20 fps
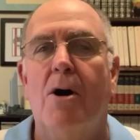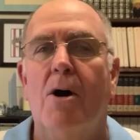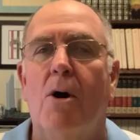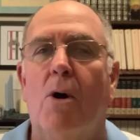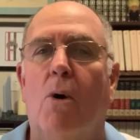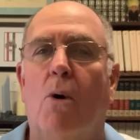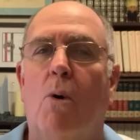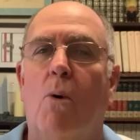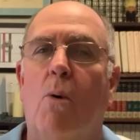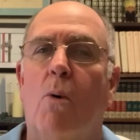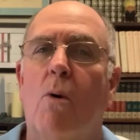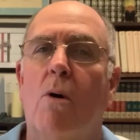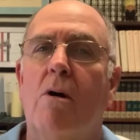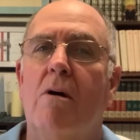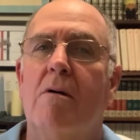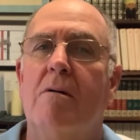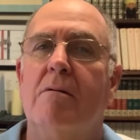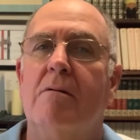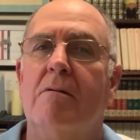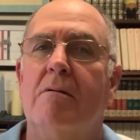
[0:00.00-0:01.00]

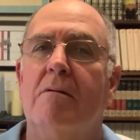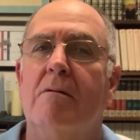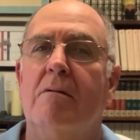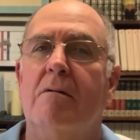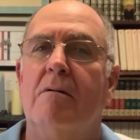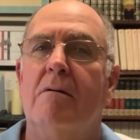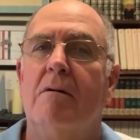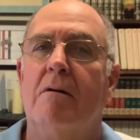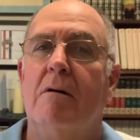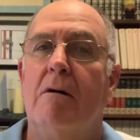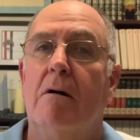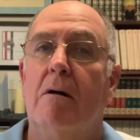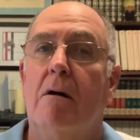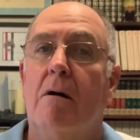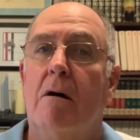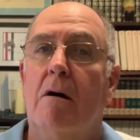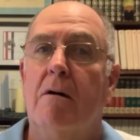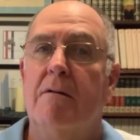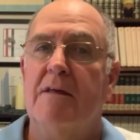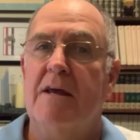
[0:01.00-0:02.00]
Or
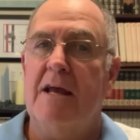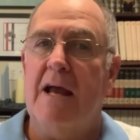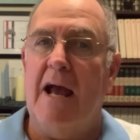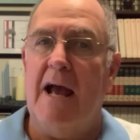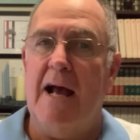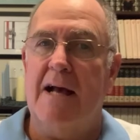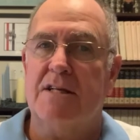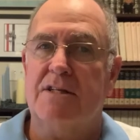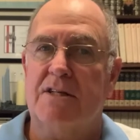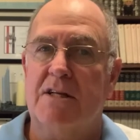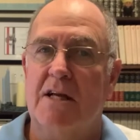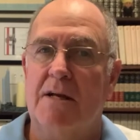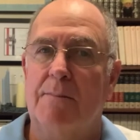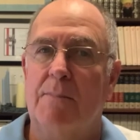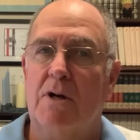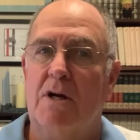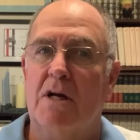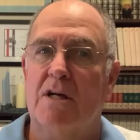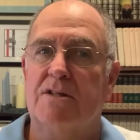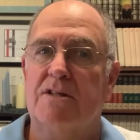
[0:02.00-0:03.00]
are they asking
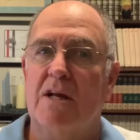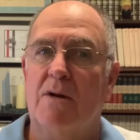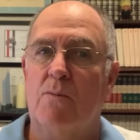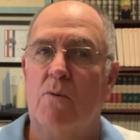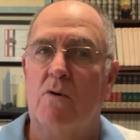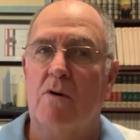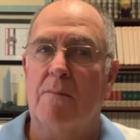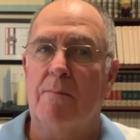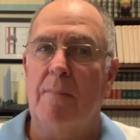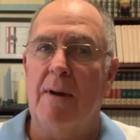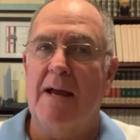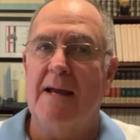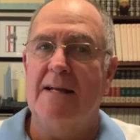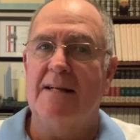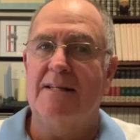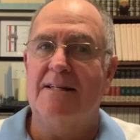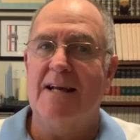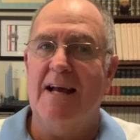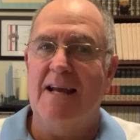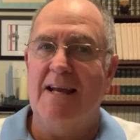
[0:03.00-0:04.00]
because they want to
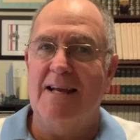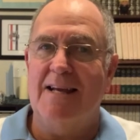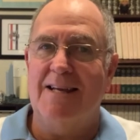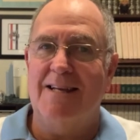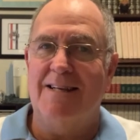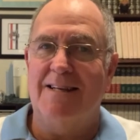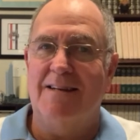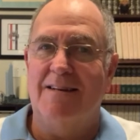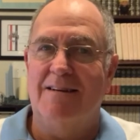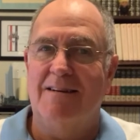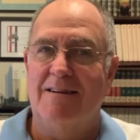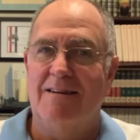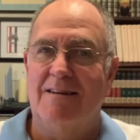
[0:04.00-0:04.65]
maintain